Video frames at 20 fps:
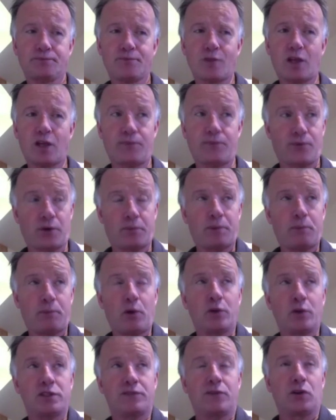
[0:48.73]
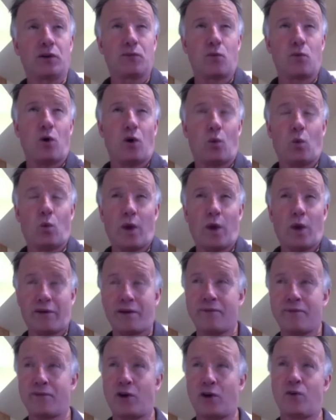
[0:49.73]
From the point of view of what we're
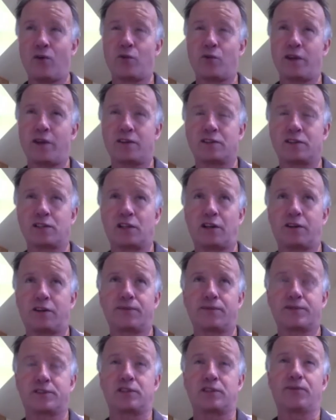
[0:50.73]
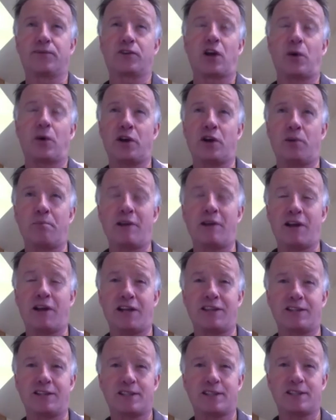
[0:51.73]
involved with, there's a lot of stuff going on
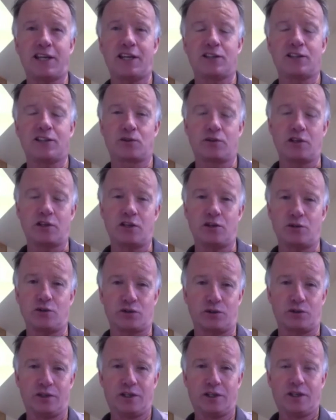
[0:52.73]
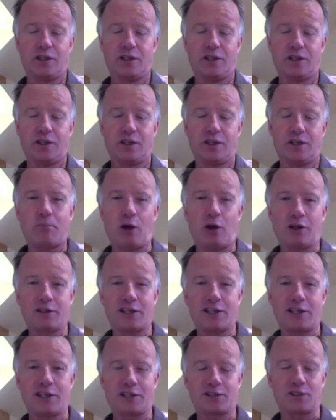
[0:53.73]
behind the scenes, all the usual
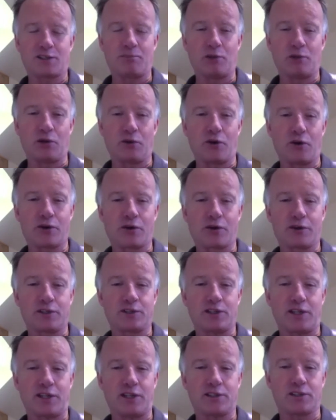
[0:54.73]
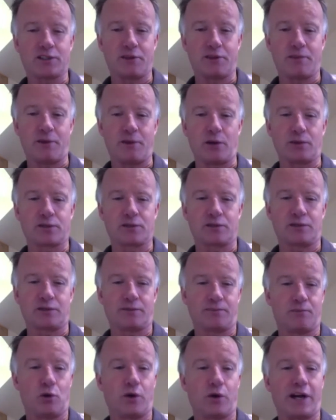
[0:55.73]
politics and bureaucracy. Some of the most sort of
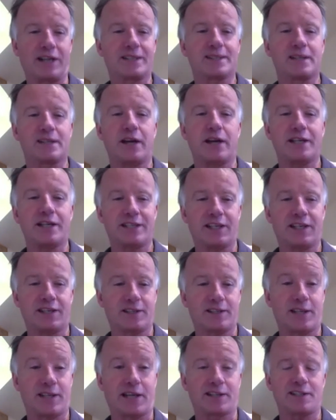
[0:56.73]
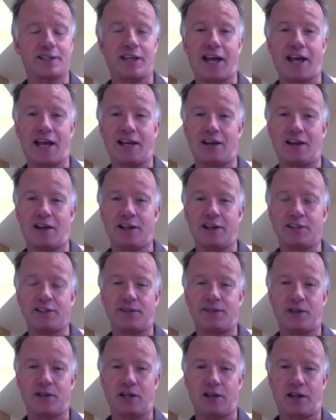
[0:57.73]
more exciting, sexier headlines,
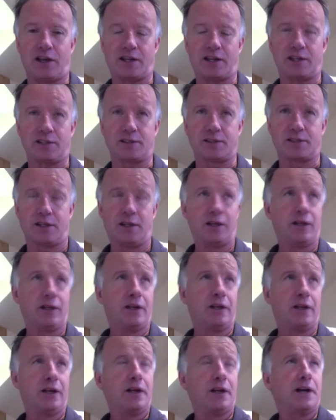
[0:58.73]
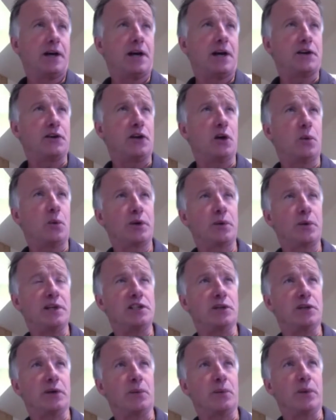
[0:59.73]
if you like, is, I don't know, what are we
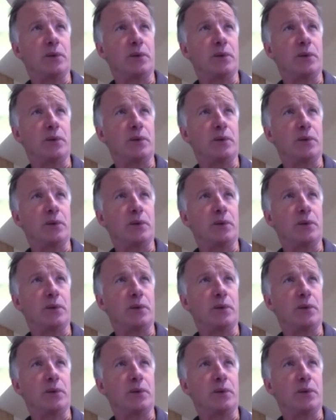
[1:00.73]
doing?